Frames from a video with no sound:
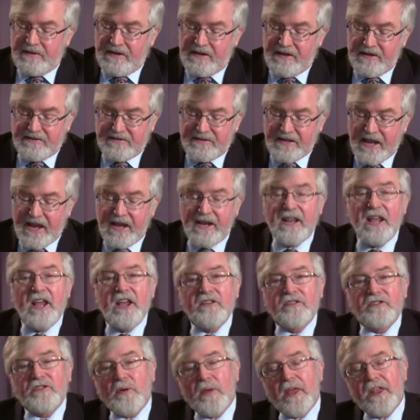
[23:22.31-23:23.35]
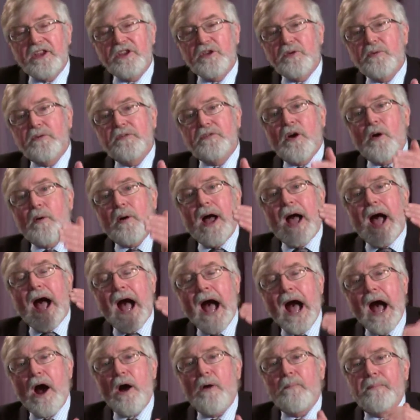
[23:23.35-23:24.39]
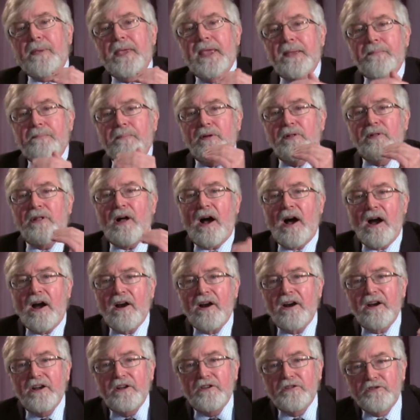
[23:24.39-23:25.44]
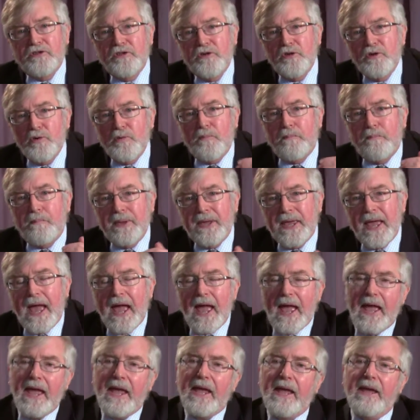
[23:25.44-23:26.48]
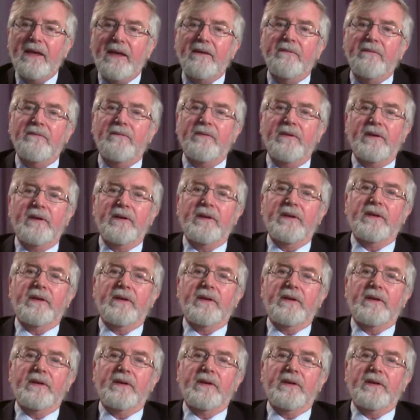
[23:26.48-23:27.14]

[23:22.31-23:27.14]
He's saying, so that you will know how people are to behave